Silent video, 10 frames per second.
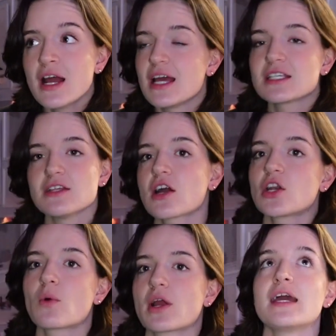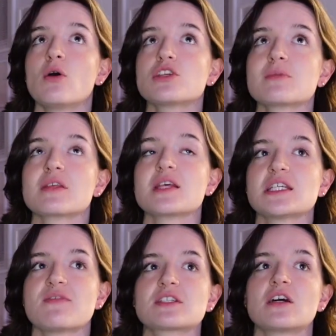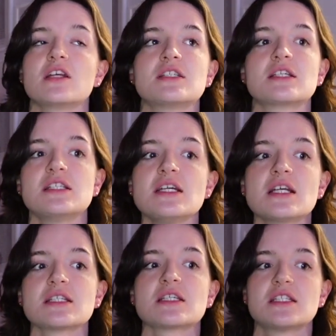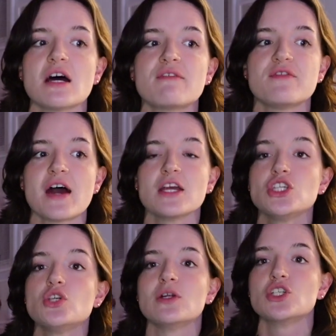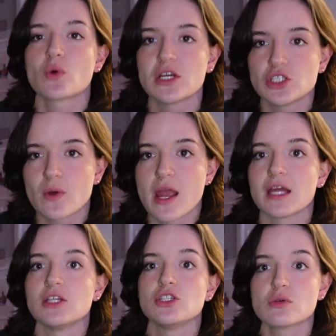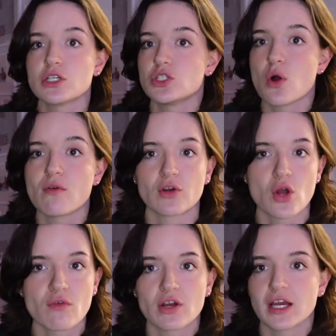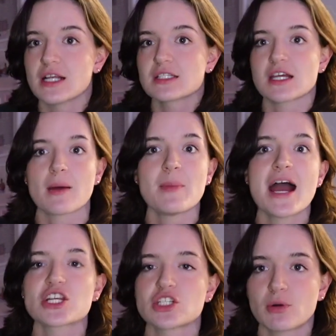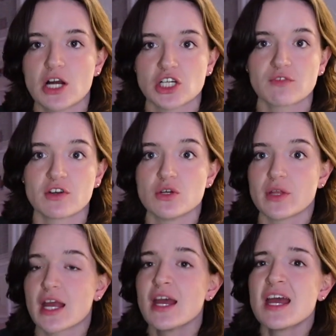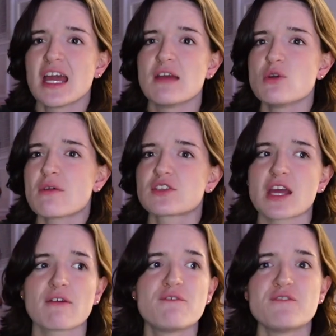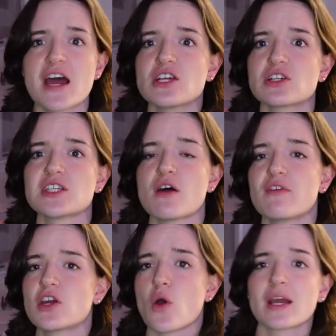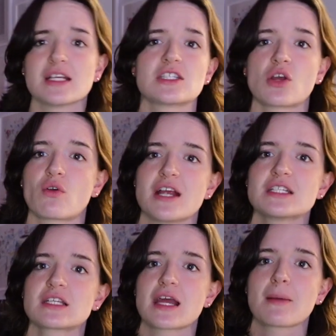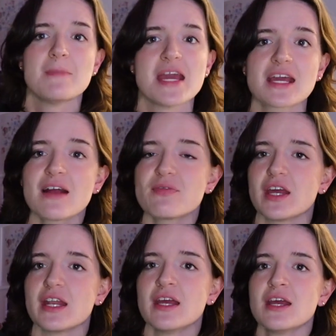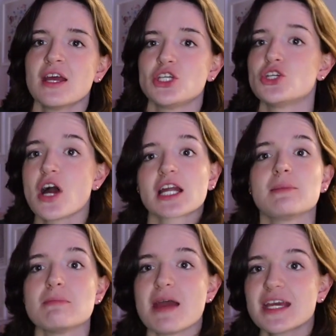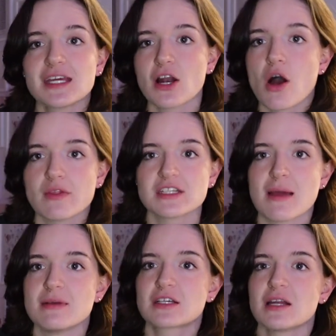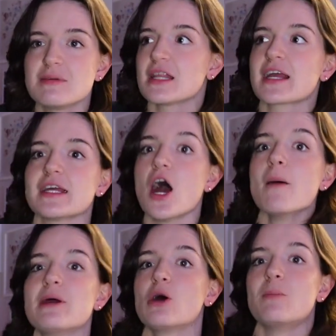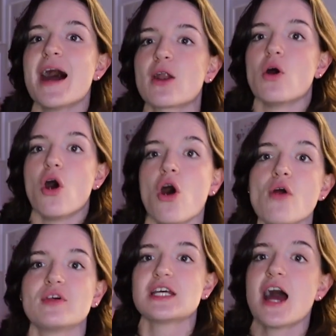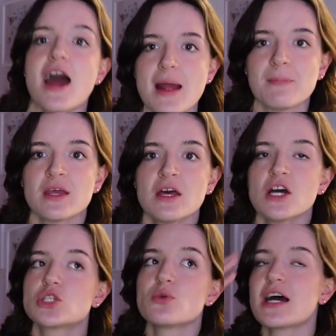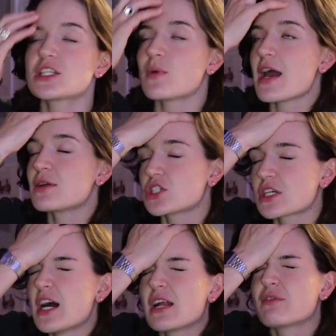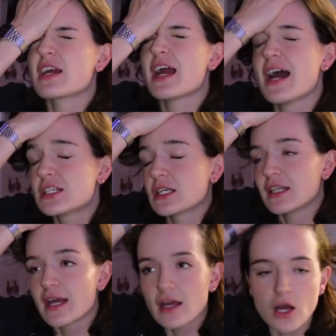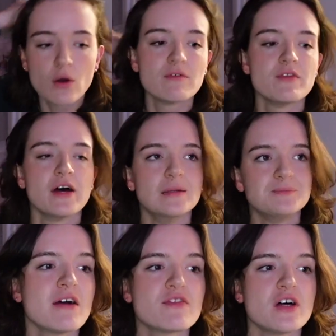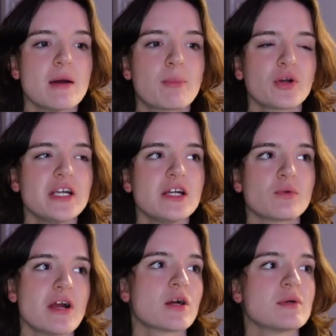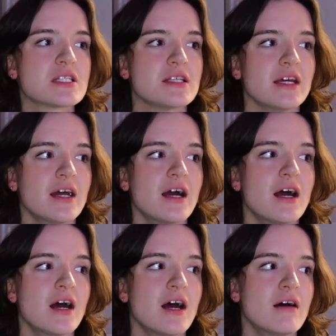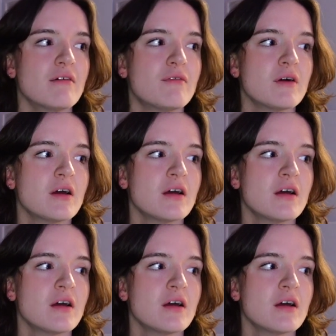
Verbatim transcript: is not gonna work. And ultimately the stuff that's gonna succeed is the stuff that you enjoy doing and you could do over and over again. It's like a passion project for you. Like if you have to like fight yourself and go against the grain to like make it, then you're not gonna be making it all the time. It's gonna be like an uphill battle battle all the time. So that's why I just kind of like had to let go of the of the prerequisite of